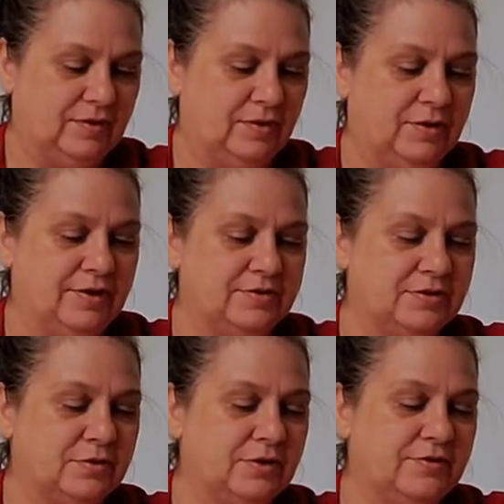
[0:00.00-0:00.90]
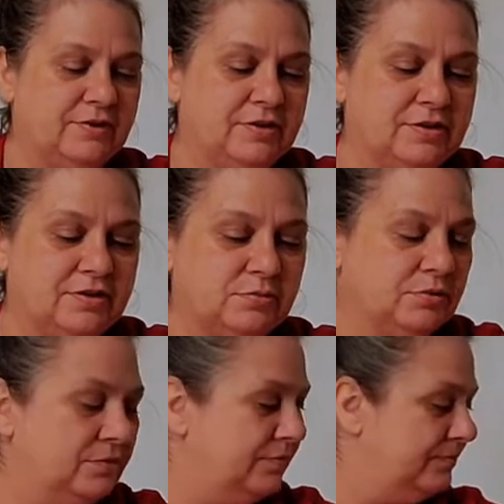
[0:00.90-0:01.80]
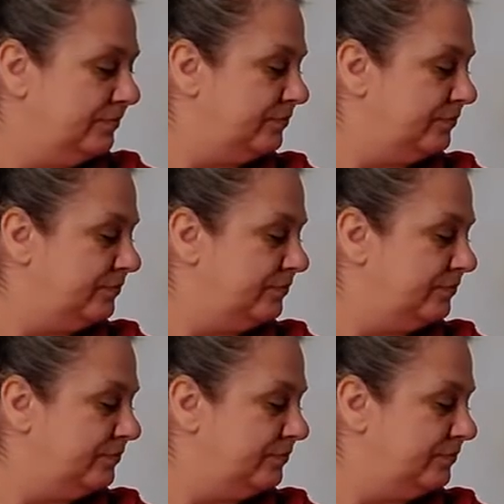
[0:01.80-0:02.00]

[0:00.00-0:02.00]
Alright, so I've got this one